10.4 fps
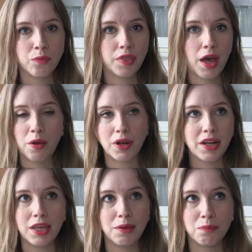without
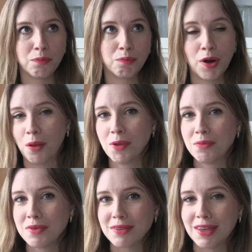any
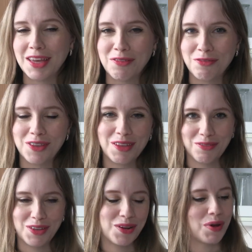problems, if
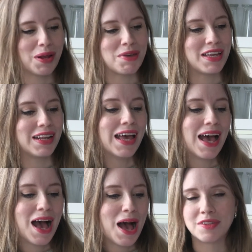you know what I mean.
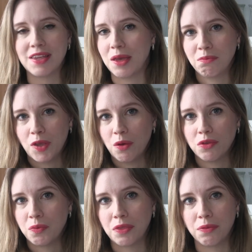Same
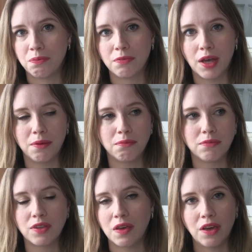goes with
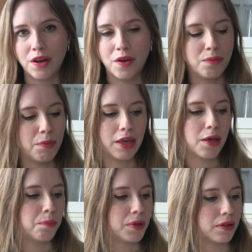skincare and
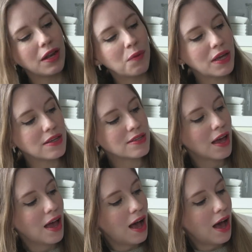makeup. And anyways,
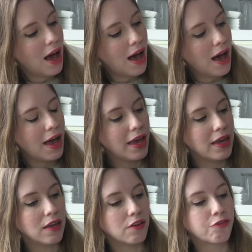
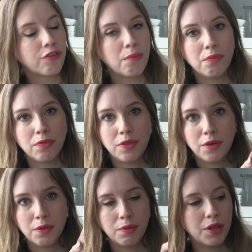from
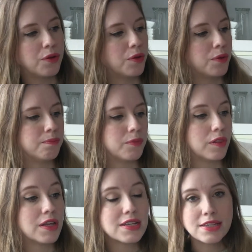the little
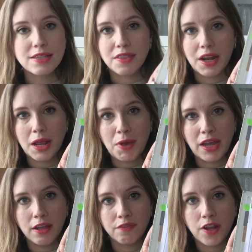list that I
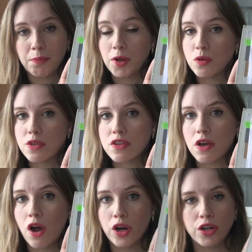made of top notes,
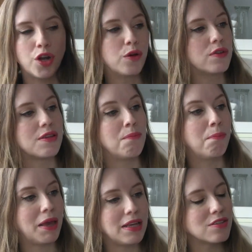heart notes,
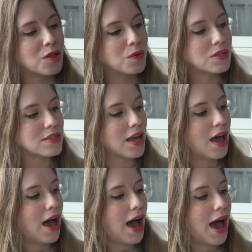and base notes,
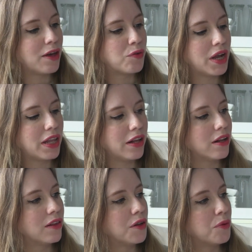I created
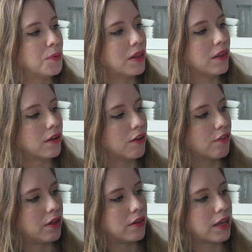a little bit of
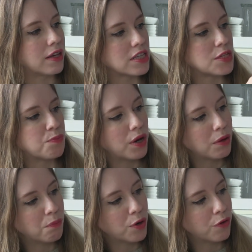a
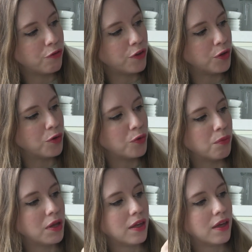spring perfume,